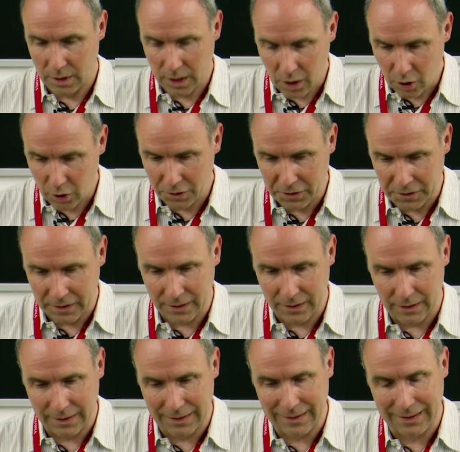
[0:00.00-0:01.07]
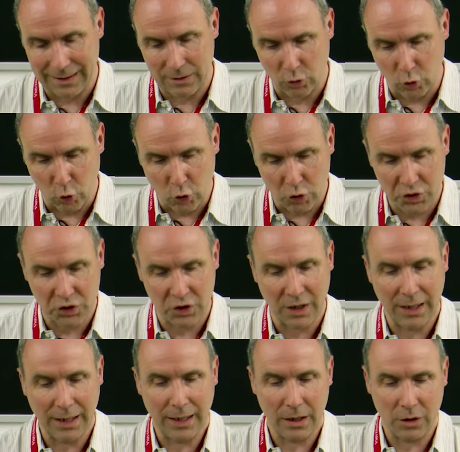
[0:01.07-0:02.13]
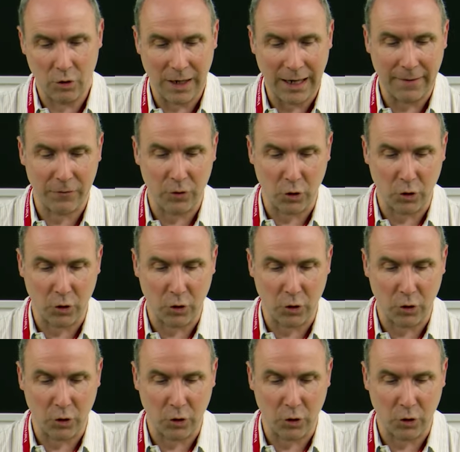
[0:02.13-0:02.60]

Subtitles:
all the tools you have